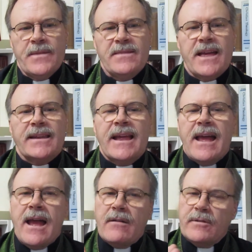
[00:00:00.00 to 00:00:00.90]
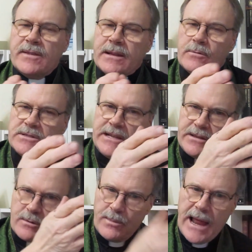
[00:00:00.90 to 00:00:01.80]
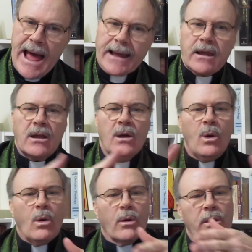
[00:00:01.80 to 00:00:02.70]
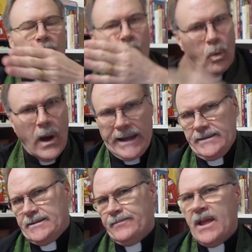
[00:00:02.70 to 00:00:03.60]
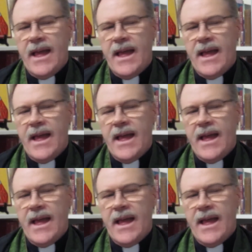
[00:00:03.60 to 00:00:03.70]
that everything was either black or white,